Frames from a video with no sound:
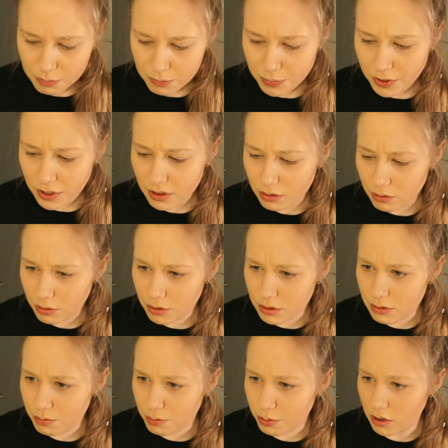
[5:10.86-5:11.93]

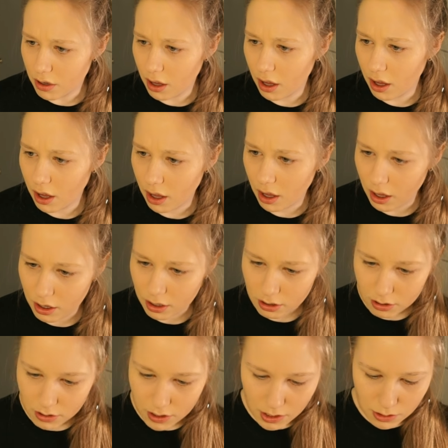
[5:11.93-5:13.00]
But
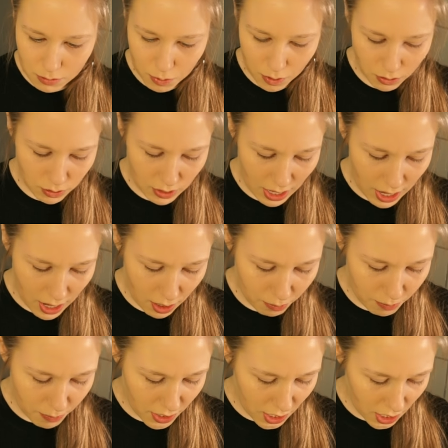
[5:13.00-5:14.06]
you're not supposed to
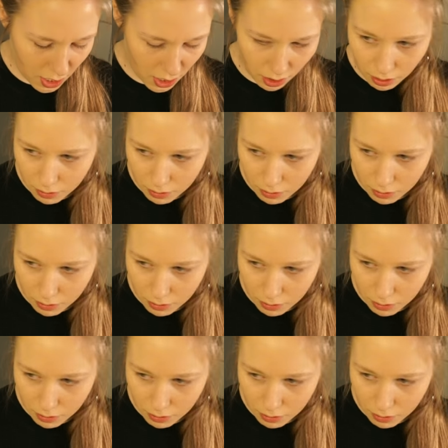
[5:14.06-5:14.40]
help me.